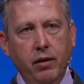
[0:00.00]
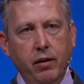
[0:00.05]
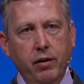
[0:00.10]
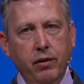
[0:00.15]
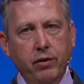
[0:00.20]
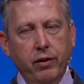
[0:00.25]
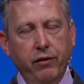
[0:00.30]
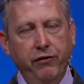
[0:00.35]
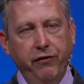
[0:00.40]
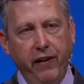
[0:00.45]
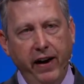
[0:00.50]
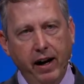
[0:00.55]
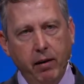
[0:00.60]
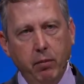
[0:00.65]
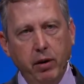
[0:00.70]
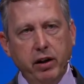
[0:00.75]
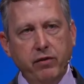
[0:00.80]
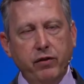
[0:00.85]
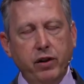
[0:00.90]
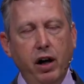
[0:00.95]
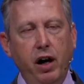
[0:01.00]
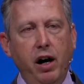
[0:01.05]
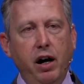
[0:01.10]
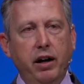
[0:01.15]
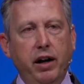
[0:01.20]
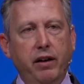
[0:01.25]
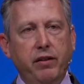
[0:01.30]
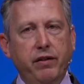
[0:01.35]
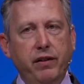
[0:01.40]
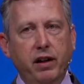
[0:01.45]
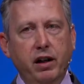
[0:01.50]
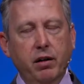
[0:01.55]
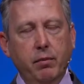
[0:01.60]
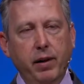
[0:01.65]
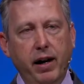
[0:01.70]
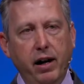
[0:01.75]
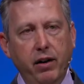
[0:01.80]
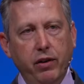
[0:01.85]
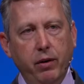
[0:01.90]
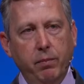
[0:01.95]
the family of God. I think
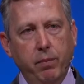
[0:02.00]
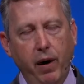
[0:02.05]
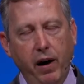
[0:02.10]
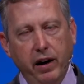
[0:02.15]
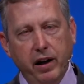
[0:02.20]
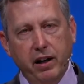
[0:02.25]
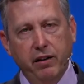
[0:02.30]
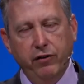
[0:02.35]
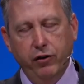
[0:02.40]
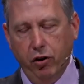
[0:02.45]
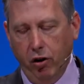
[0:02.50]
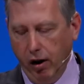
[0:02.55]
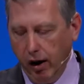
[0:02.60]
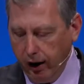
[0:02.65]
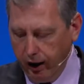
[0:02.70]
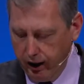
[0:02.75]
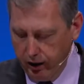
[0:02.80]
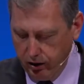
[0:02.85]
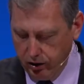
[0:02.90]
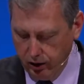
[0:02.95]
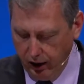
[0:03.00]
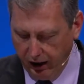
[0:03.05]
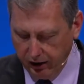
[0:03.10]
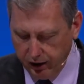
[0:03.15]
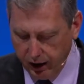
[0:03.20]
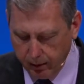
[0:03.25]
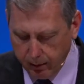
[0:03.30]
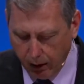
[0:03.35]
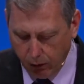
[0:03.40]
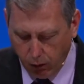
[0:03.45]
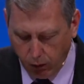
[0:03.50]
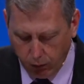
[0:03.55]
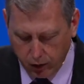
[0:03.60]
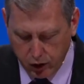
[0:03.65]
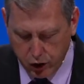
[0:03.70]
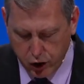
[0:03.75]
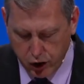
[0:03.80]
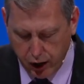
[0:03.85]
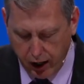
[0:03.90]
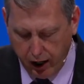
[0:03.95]
about the body of Christ. I think about what we
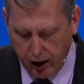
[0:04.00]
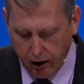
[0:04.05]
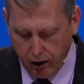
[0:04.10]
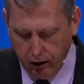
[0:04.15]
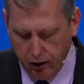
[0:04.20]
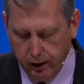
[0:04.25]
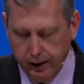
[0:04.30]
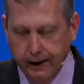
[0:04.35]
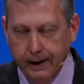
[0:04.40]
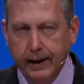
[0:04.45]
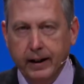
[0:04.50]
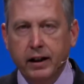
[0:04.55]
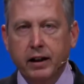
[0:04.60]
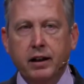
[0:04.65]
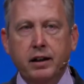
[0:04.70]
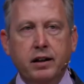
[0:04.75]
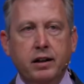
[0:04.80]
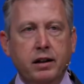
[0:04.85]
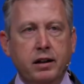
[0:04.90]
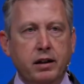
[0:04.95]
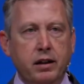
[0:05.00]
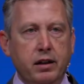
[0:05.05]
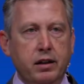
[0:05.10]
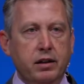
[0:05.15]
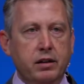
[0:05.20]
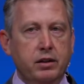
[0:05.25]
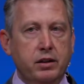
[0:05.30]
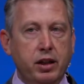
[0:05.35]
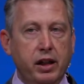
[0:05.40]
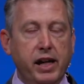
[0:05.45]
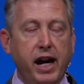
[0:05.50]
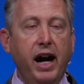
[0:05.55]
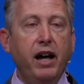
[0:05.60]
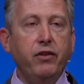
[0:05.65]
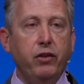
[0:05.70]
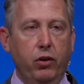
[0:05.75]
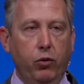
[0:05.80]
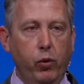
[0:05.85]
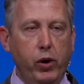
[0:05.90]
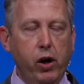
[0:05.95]
share
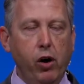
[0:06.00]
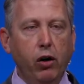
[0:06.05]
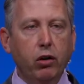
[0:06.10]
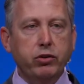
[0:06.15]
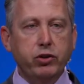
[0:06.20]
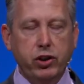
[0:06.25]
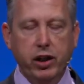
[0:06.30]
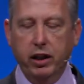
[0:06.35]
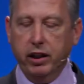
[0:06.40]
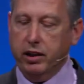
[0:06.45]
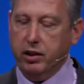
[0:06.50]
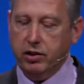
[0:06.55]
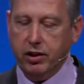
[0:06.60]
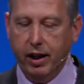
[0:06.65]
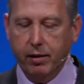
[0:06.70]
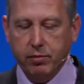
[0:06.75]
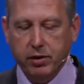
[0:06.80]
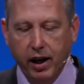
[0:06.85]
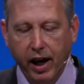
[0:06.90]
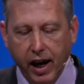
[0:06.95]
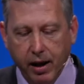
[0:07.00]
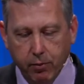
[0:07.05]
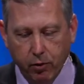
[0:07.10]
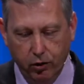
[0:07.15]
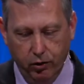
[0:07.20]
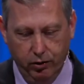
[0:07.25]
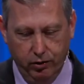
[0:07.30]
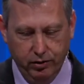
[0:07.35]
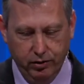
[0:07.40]
together. We all sit at the same table.